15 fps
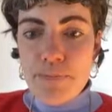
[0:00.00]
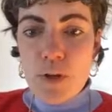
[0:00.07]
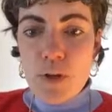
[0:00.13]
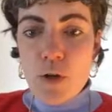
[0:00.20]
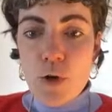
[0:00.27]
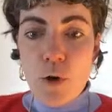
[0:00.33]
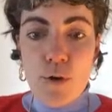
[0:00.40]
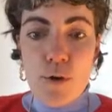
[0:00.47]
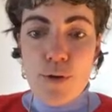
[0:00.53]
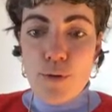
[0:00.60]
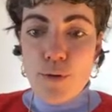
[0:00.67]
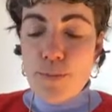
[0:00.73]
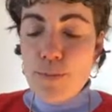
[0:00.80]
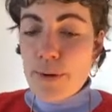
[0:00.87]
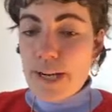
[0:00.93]
go
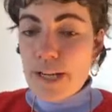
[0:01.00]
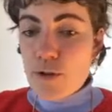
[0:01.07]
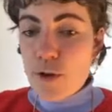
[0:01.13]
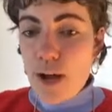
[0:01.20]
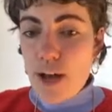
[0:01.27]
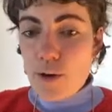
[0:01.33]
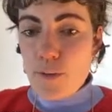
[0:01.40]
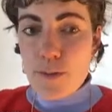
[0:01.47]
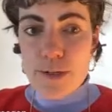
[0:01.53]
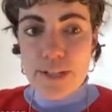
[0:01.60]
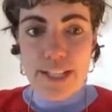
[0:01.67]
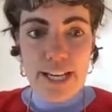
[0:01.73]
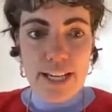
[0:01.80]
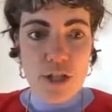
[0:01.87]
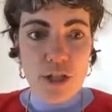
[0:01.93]
through pre-trial
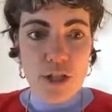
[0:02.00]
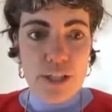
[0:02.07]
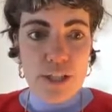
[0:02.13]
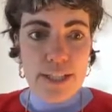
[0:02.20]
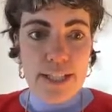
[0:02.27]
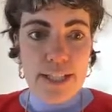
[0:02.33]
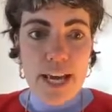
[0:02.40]
procedures?